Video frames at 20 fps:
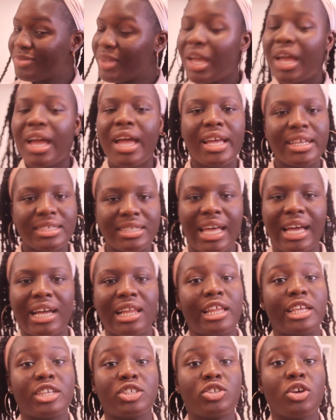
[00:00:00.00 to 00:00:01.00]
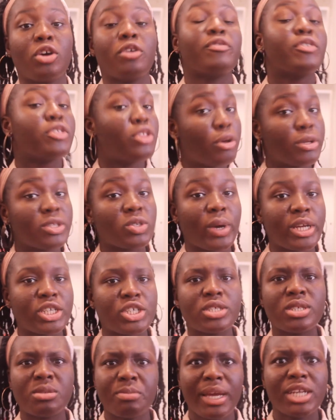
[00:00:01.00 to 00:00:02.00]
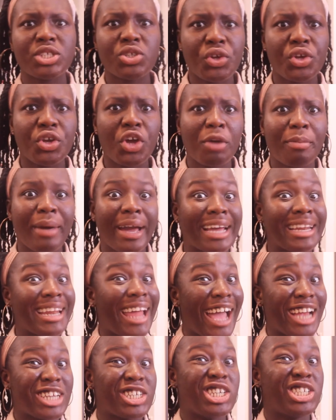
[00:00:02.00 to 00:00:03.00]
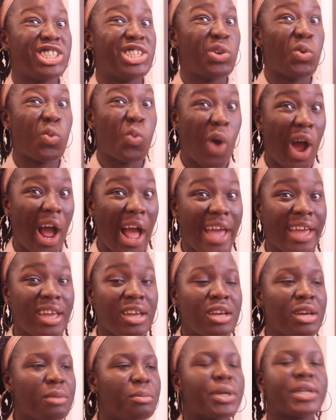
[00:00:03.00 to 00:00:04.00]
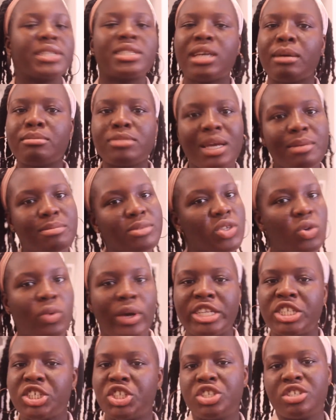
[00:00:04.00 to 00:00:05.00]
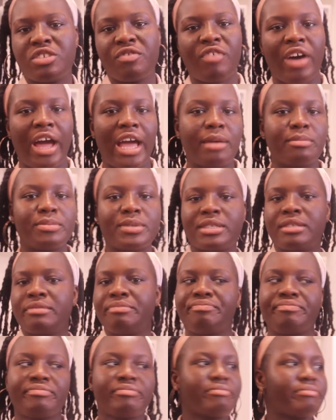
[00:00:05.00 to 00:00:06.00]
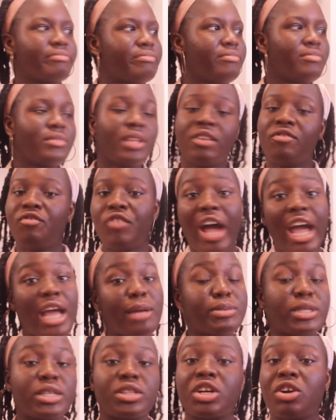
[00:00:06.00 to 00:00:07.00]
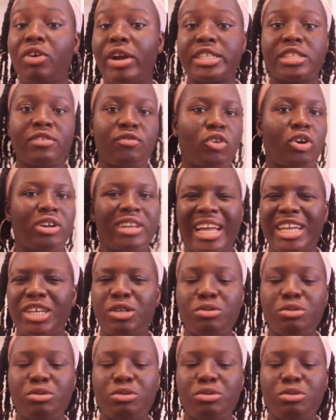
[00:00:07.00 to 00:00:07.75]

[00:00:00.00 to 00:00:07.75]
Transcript: Exactly. So for those questions, make sure you go back and actually see why, because sometimes questions are just vibes and the grace of God, like you